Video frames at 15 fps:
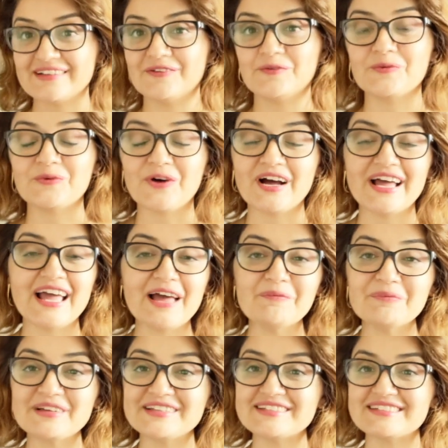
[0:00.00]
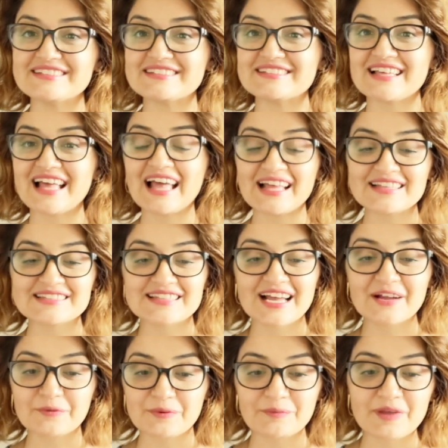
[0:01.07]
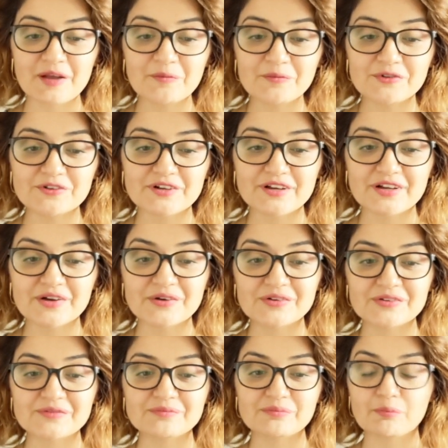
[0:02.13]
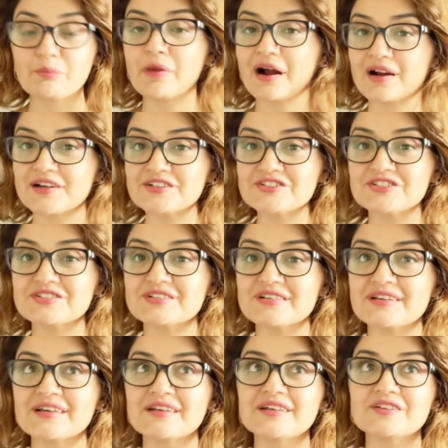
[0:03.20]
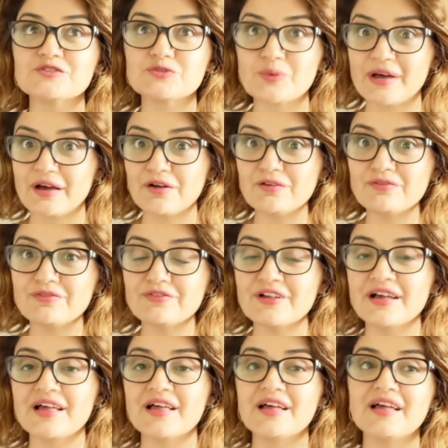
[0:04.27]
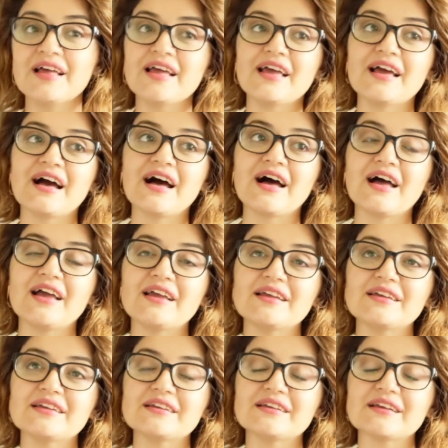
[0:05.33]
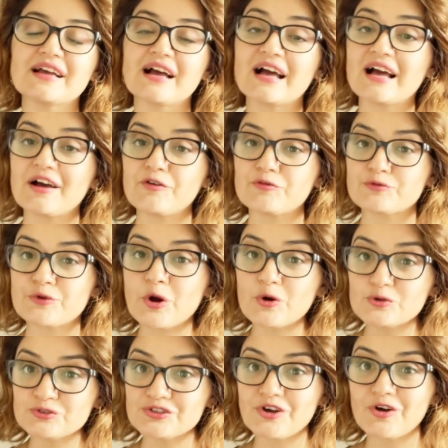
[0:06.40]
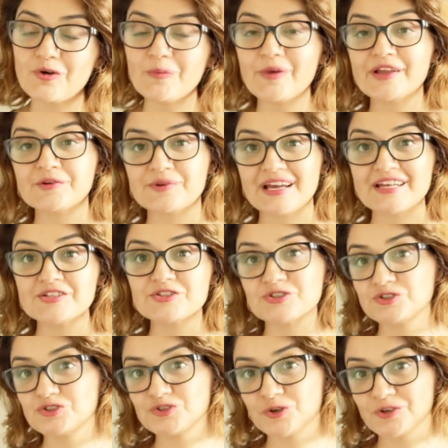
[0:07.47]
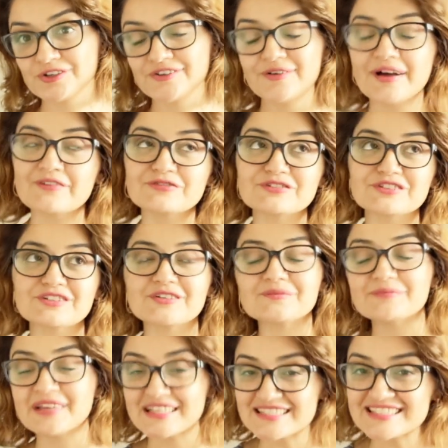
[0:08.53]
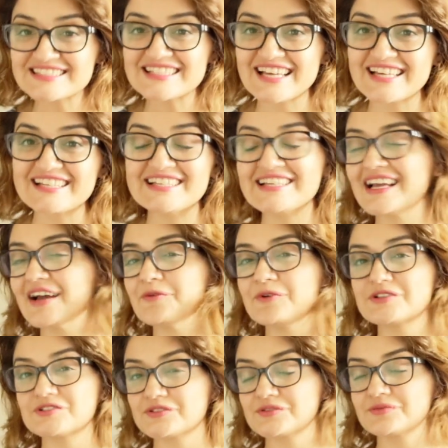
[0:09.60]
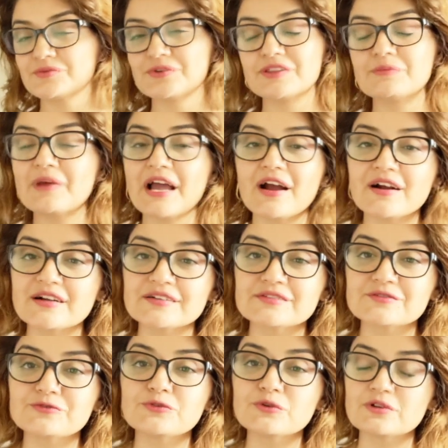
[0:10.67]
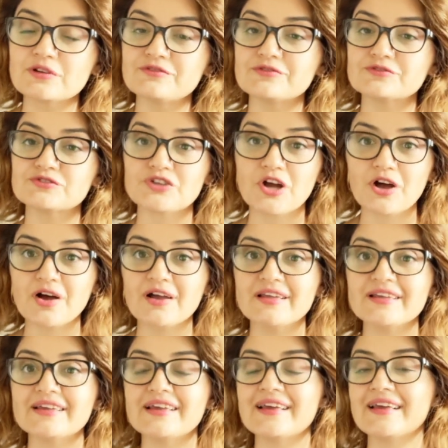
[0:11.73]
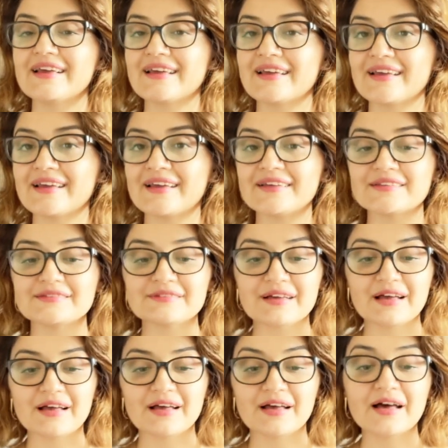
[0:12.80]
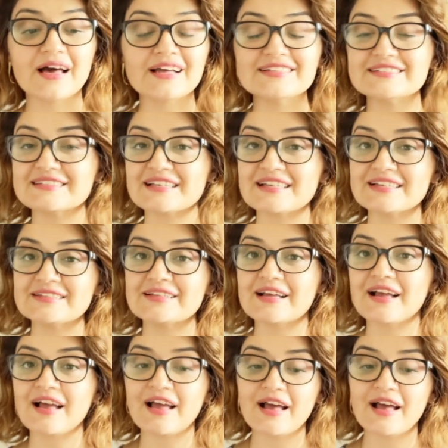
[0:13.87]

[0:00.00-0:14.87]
what happened is that I remember on March 12th, I wrote on my gratitude journal after meditating. I was with my heart full of joy, and I said,